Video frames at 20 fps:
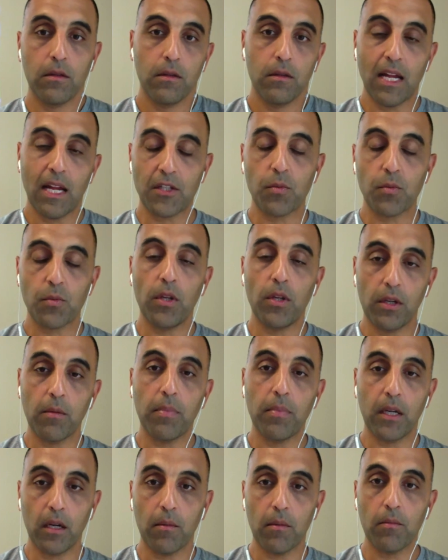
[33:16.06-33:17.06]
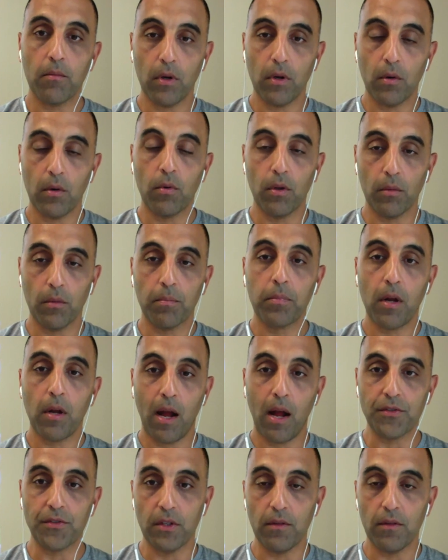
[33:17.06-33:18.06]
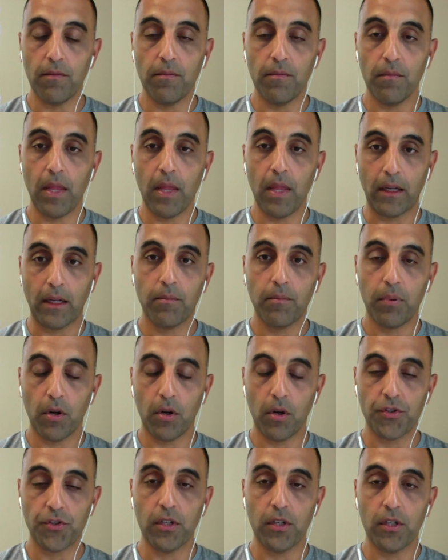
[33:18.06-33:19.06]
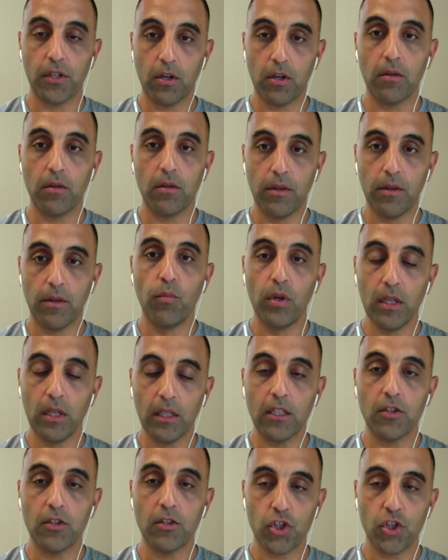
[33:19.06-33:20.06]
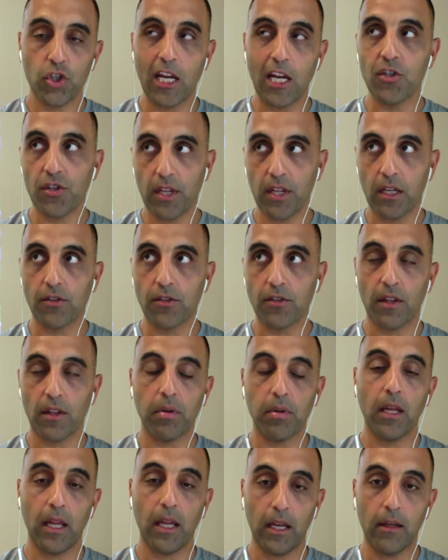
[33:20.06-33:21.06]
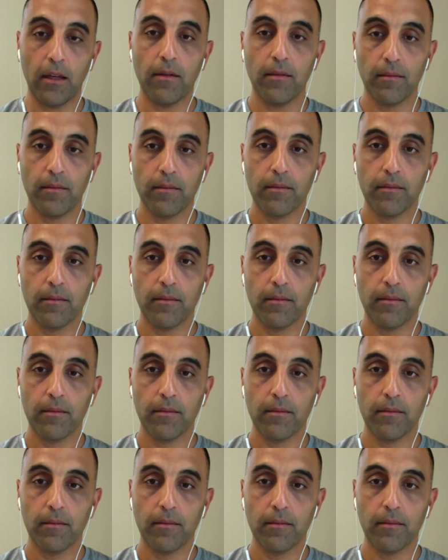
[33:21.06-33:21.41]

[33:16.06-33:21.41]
That's when you could become a real causative person. You could really change things on the planet.